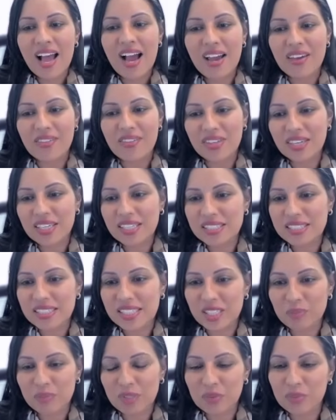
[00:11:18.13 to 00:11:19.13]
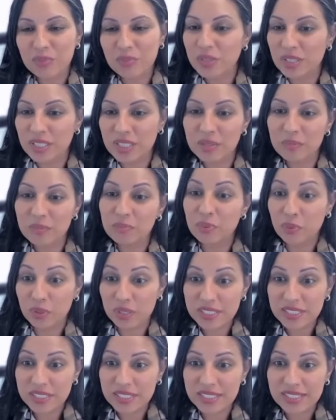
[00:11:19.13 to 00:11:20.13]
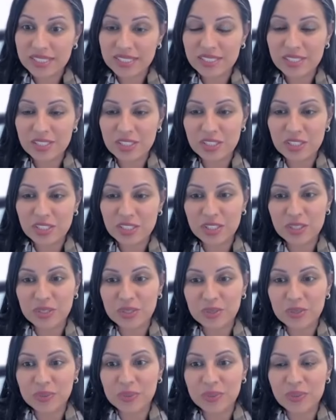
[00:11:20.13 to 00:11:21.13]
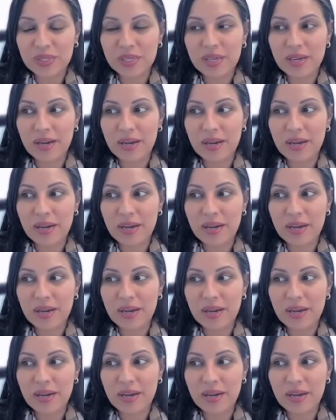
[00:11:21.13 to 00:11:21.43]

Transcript: I think it's going to be really important to